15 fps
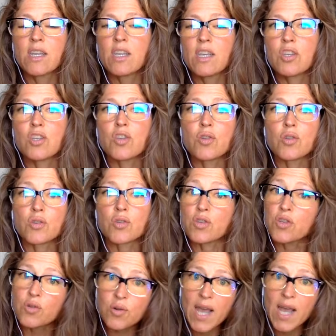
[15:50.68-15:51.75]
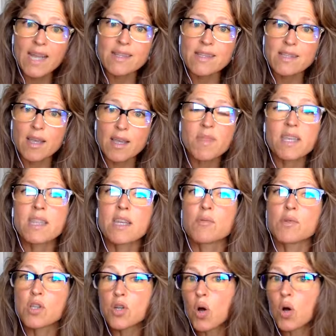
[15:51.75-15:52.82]
you, you had something that
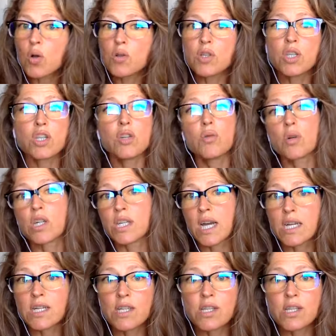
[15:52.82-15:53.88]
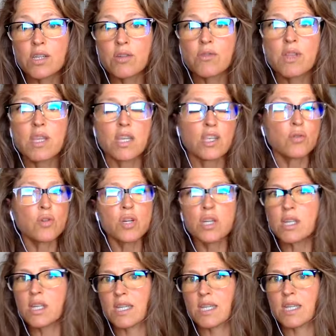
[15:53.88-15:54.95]
was told to you or done to you that you
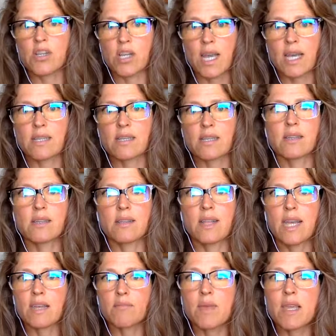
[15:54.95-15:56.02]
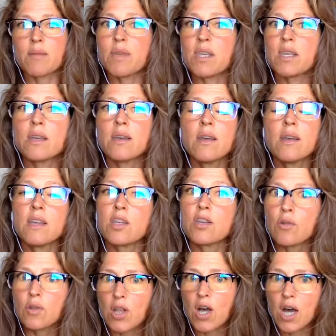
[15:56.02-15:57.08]
couldn't digest. Like maybe
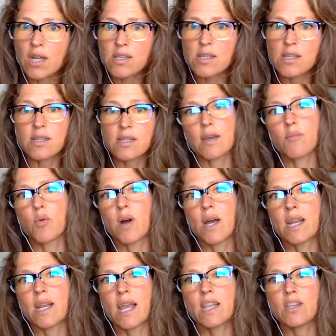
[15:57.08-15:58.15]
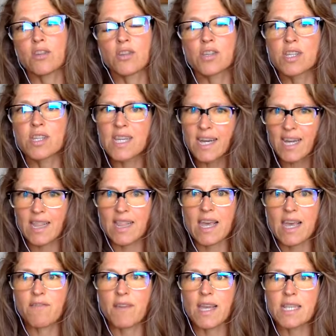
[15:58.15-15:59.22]
you lost someone and you're stuck in
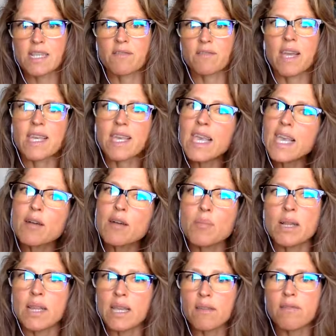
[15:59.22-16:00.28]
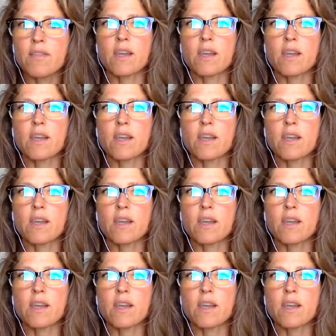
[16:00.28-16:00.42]
that phase of, I can't believe they're